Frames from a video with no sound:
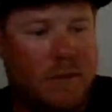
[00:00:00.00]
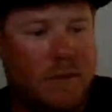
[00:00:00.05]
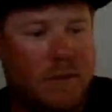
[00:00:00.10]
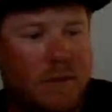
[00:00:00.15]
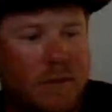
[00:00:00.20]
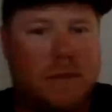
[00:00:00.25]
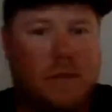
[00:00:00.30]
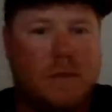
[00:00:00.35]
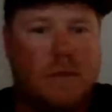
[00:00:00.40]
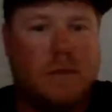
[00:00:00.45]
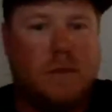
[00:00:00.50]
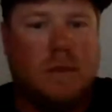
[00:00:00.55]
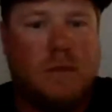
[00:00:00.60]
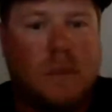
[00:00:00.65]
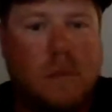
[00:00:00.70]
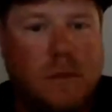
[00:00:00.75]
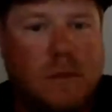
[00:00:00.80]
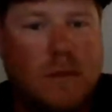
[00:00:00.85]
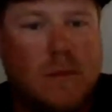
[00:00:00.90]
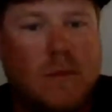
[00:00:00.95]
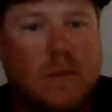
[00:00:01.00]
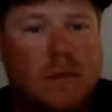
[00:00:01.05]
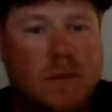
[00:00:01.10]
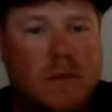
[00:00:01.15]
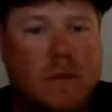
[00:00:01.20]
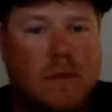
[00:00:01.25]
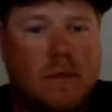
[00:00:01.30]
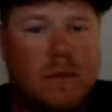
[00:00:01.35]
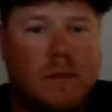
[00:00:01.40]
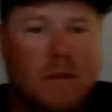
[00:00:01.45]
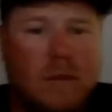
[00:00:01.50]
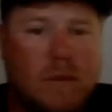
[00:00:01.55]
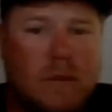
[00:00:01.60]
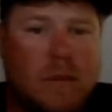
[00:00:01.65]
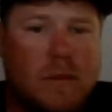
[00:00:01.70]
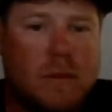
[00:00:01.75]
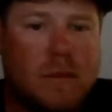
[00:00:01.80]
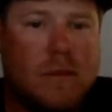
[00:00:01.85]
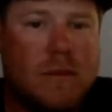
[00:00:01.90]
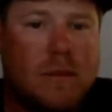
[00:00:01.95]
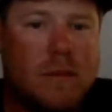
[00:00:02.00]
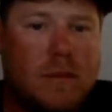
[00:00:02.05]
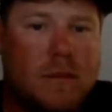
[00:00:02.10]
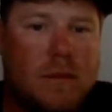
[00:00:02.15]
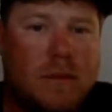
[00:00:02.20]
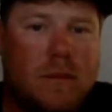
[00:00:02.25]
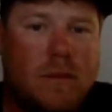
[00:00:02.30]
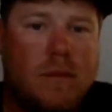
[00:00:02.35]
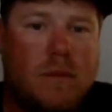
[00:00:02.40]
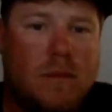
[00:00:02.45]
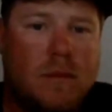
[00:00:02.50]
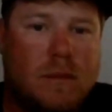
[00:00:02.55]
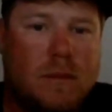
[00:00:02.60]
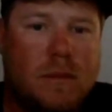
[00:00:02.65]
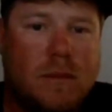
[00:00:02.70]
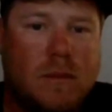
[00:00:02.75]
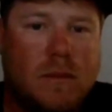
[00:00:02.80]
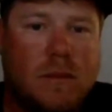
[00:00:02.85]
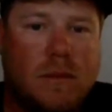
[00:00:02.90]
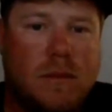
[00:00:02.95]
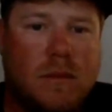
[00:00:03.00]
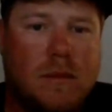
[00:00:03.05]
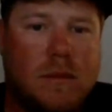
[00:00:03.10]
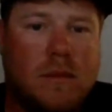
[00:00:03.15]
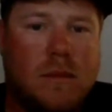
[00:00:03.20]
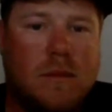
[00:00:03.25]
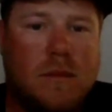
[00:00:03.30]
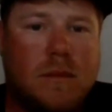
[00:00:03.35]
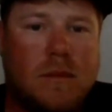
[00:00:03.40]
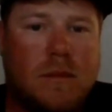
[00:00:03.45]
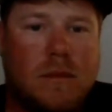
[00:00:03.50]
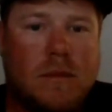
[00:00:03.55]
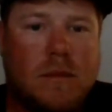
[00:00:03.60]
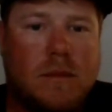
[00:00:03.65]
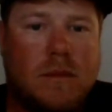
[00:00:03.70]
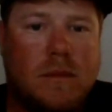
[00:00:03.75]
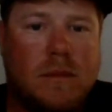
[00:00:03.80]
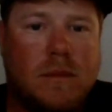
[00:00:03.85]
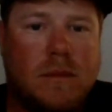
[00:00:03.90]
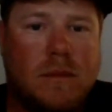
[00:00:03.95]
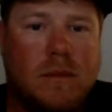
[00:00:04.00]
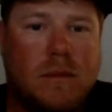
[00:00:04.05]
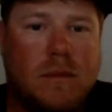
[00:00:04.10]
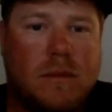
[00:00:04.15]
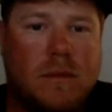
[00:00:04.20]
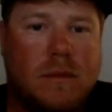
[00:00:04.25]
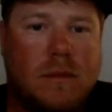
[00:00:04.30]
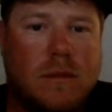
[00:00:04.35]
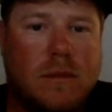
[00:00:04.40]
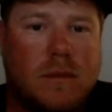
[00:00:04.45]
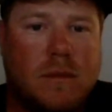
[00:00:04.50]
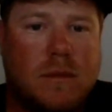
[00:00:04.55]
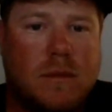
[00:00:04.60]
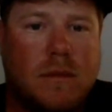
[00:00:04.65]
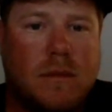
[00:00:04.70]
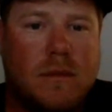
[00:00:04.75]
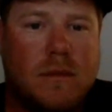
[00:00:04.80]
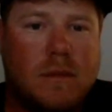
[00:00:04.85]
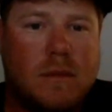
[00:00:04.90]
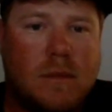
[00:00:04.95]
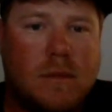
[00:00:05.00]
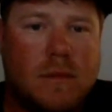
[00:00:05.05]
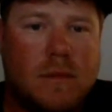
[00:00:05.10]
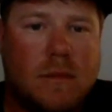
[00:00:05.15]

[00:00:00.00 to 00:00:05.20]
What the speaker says: No words are spoken by the person on screen.